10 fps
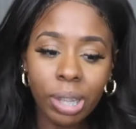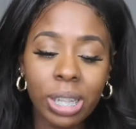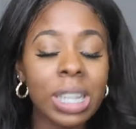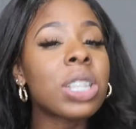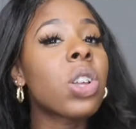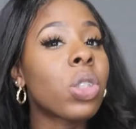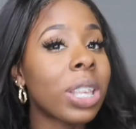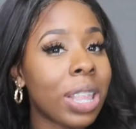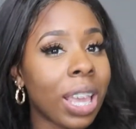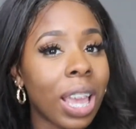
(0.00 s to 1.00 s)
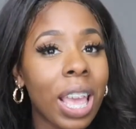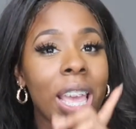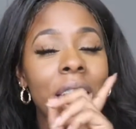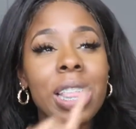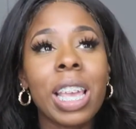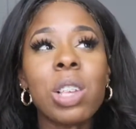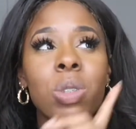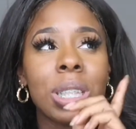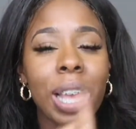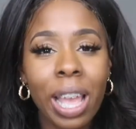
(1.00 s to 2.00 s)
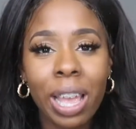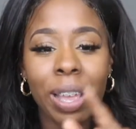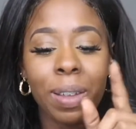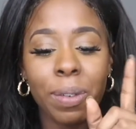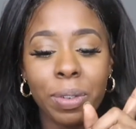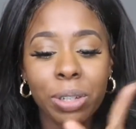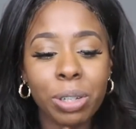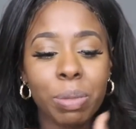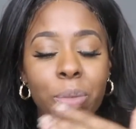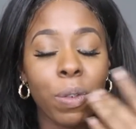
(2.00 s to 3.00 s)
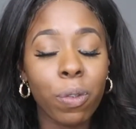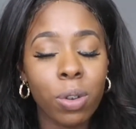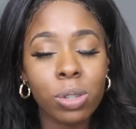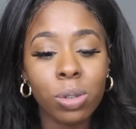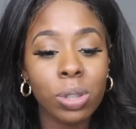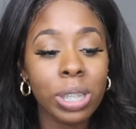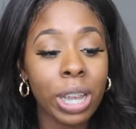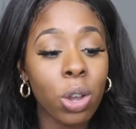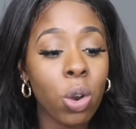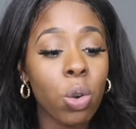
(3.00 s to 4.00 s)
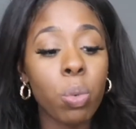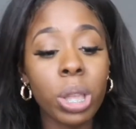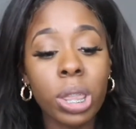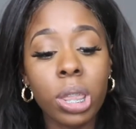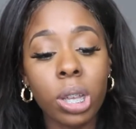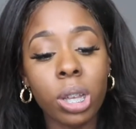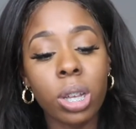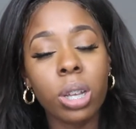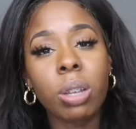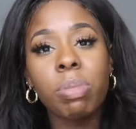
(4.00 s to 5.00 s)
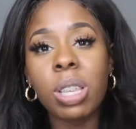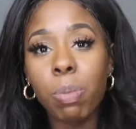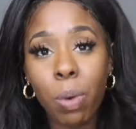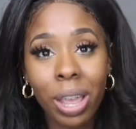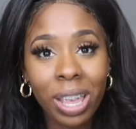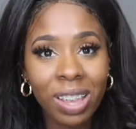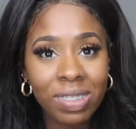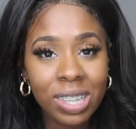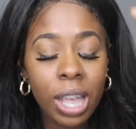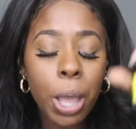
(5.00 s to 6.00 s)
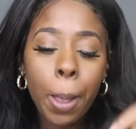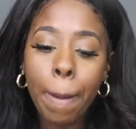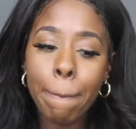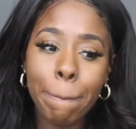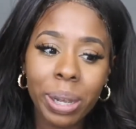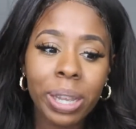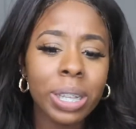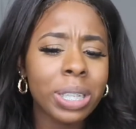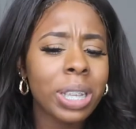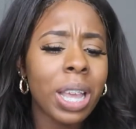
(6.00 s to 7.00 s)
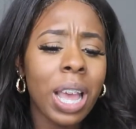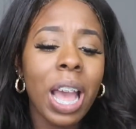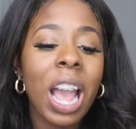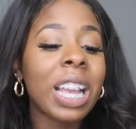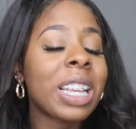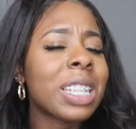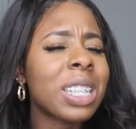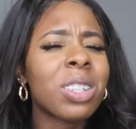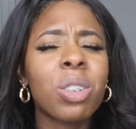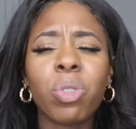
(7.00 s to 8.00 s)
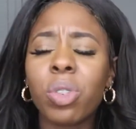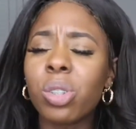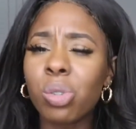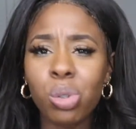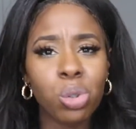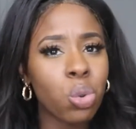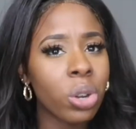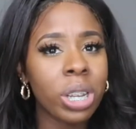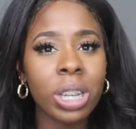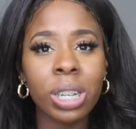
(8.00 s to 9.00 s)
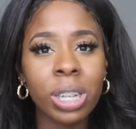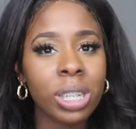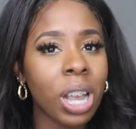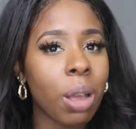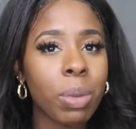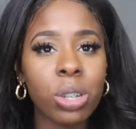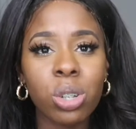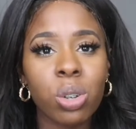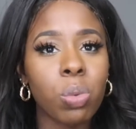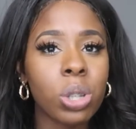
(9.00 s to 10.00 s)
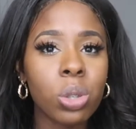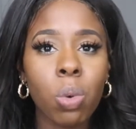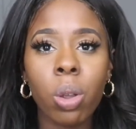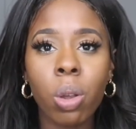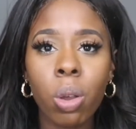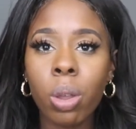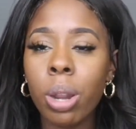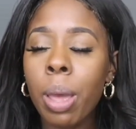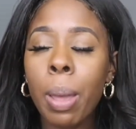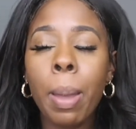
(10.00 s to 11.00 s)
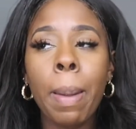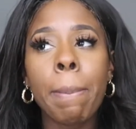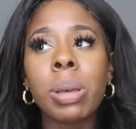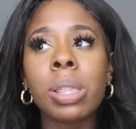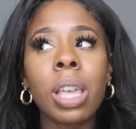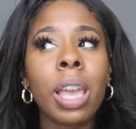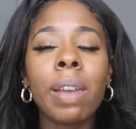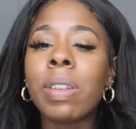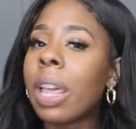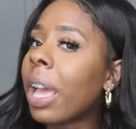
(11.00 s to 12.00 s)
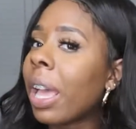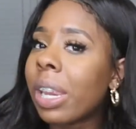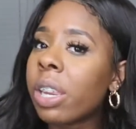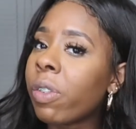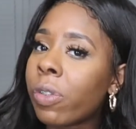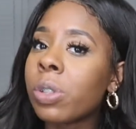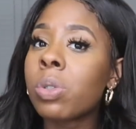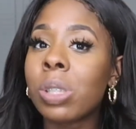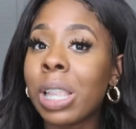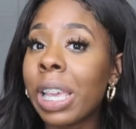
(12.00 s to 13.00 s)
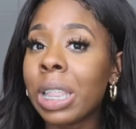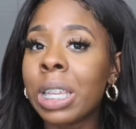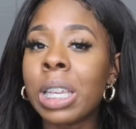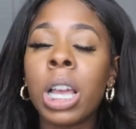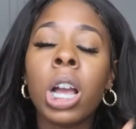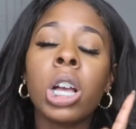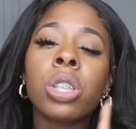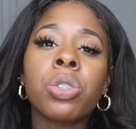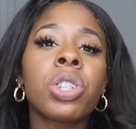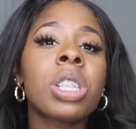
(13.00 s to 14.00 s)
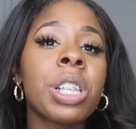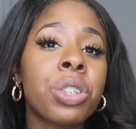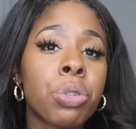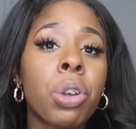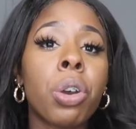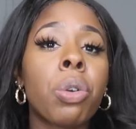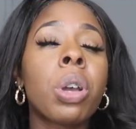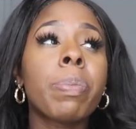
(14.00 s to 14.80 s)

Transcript: this is the only thing. They used to have the frontals that go with the deep waves, but I guess there's a frontal shortage. I'm not sure what's going on, but they haven't had any frontals lately. So just to let you know,